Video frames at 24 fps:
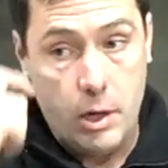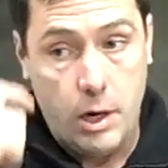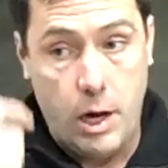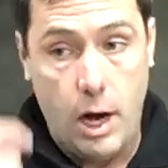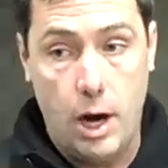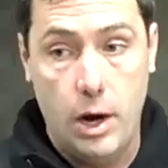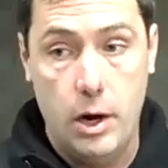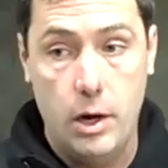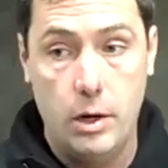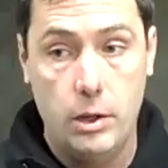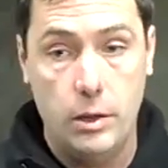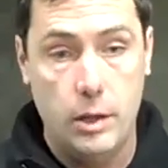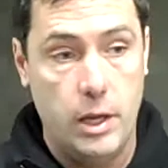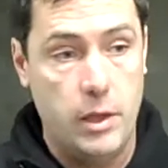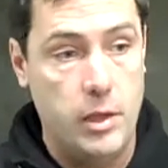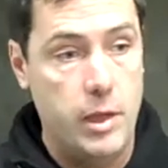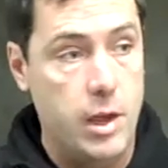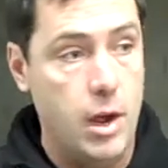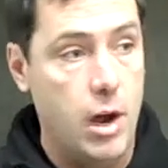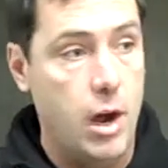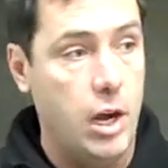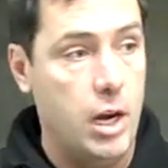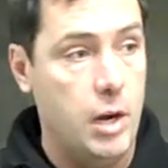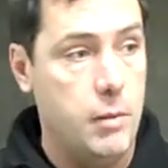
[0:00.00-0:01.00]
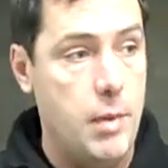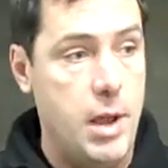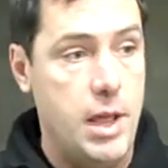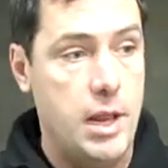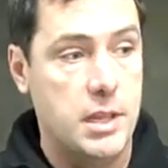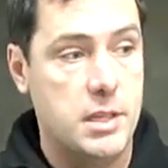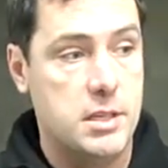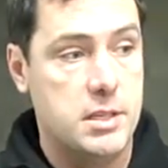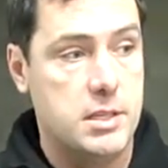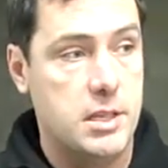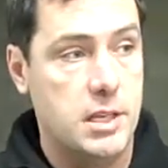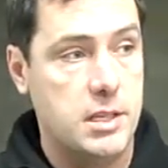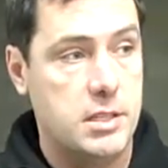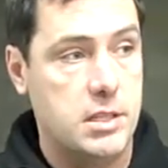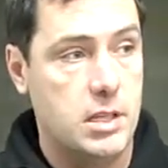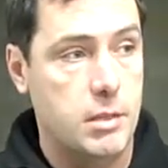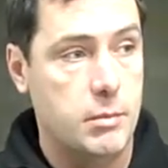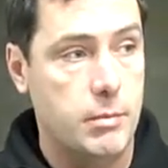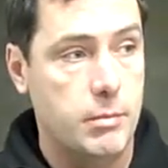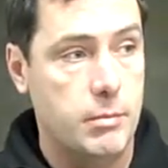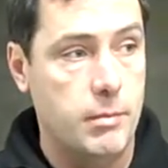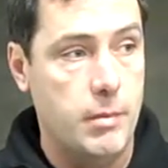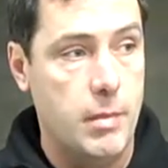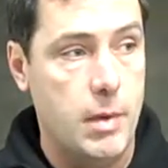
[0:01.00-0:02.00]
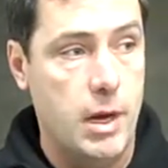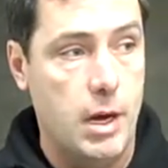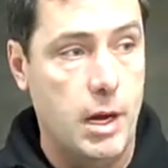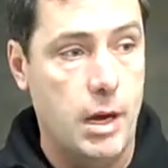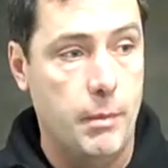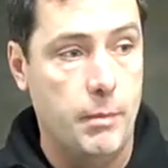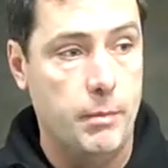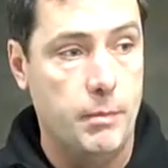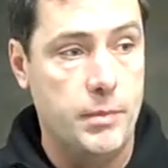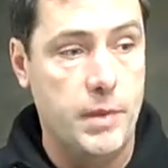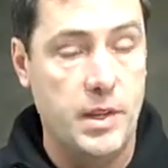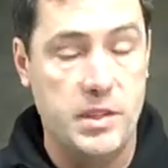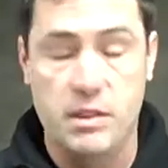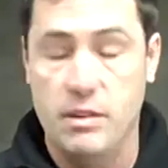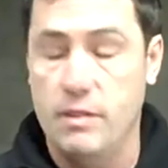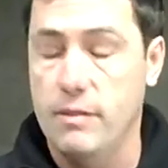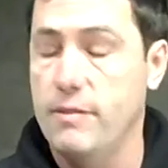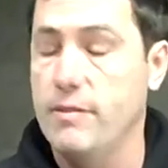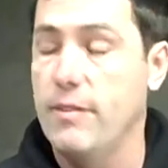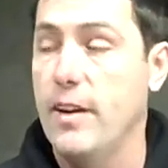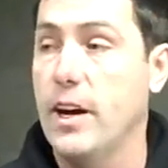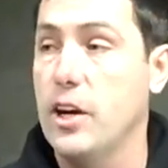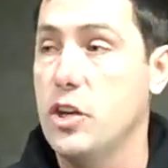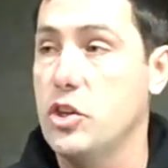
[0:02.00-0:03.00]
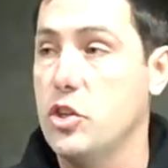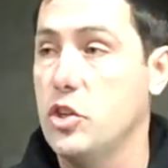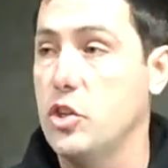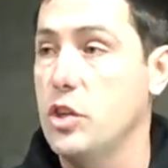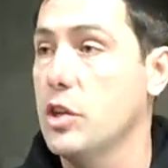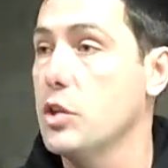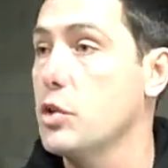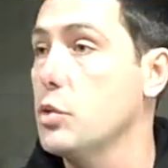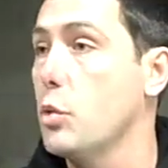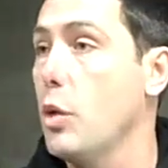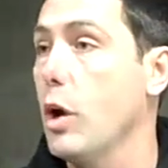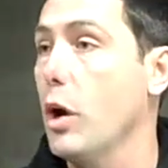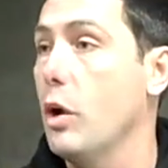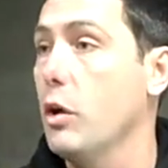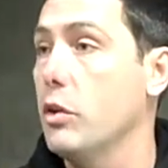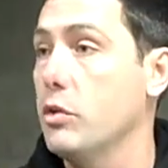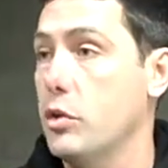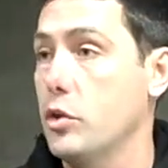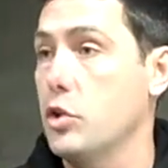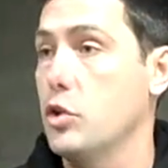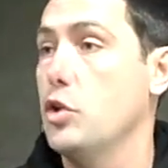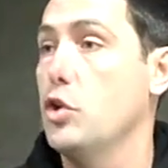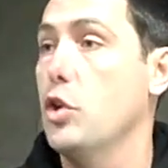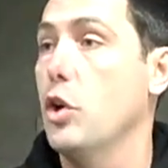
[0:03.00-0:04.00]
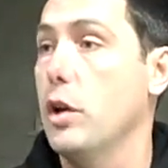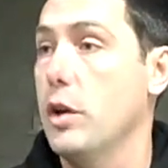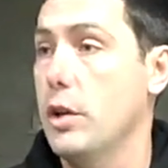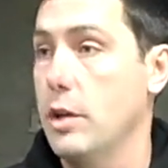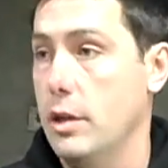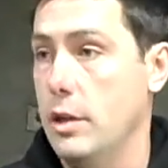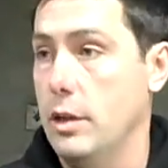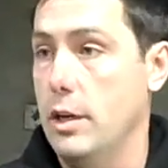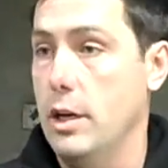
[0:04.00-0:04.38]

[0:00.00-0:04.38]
Currently, the automated system doesn't function as well as it should.